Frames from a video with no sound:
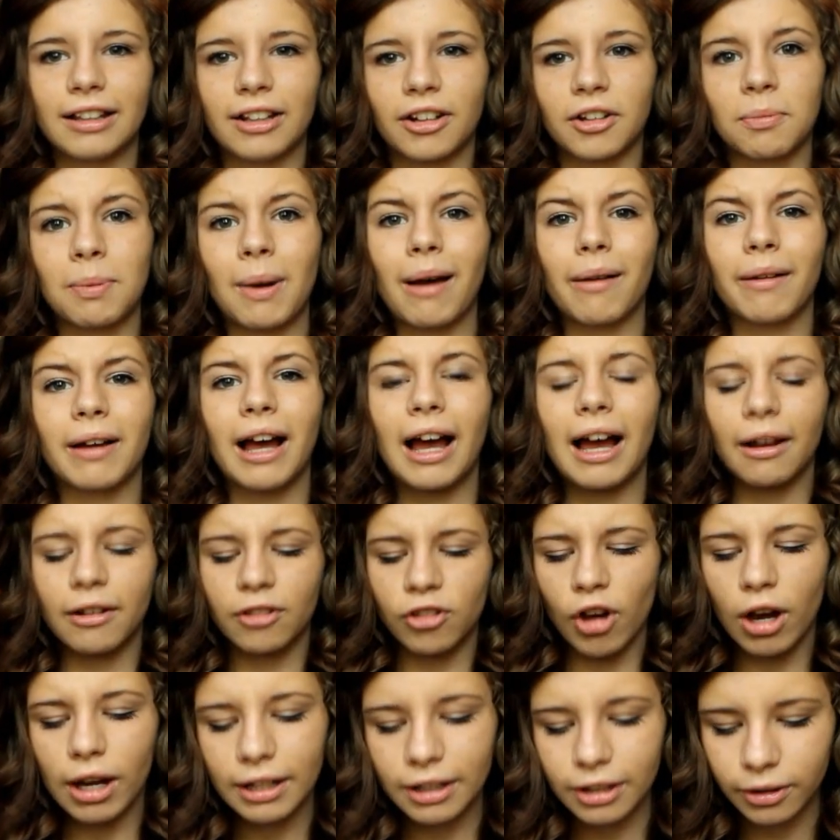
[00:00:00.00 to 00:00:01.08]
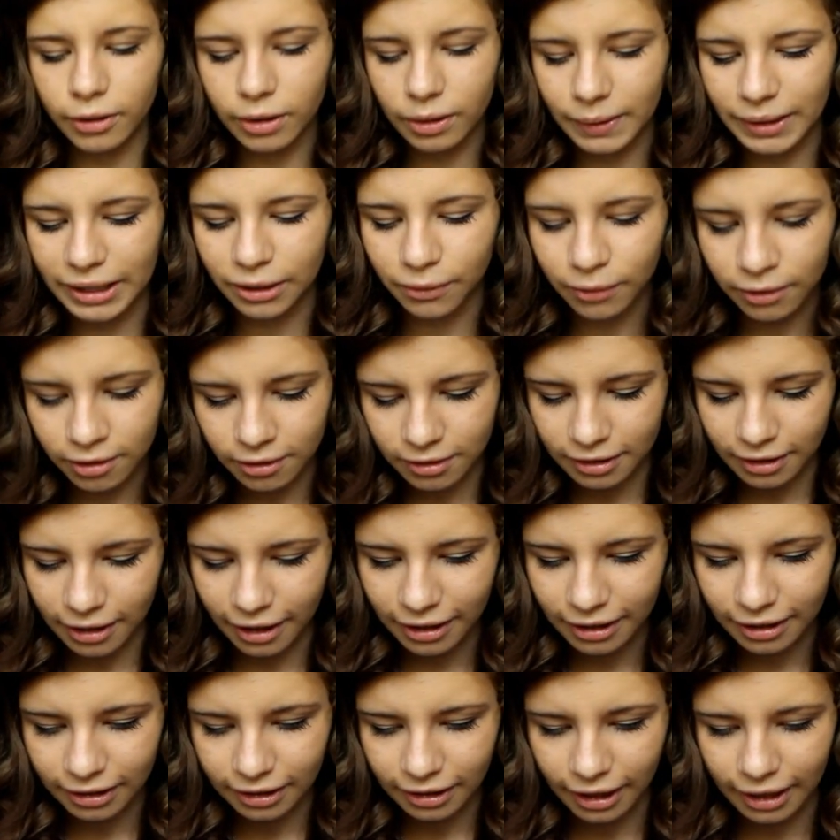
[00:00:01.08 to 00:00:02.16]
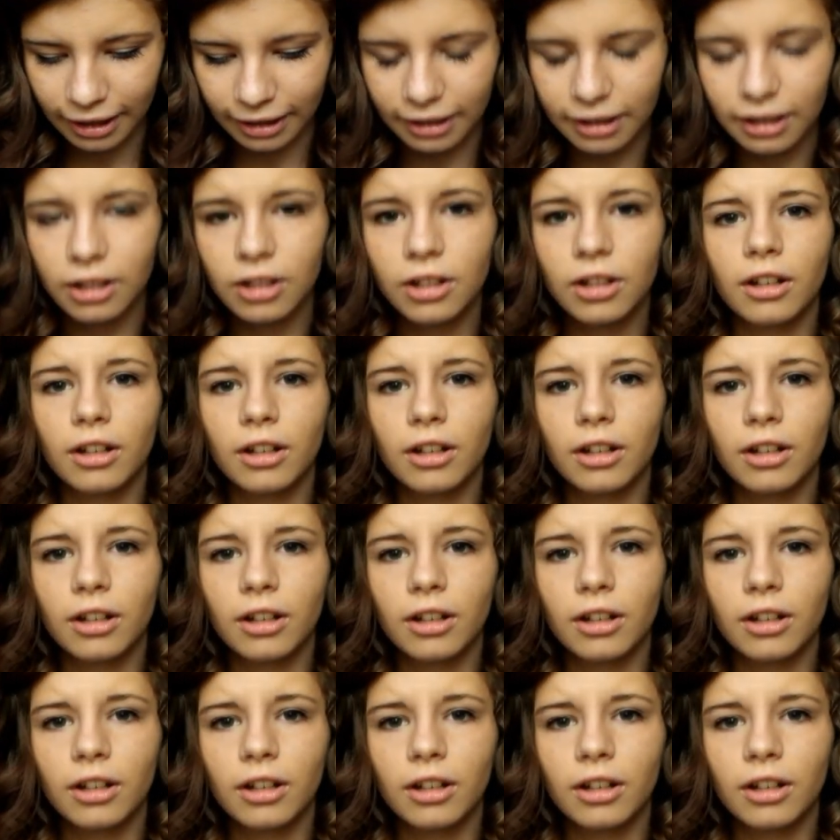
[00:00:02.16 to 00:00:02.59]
There's probably, I tried to do it when it was kind of like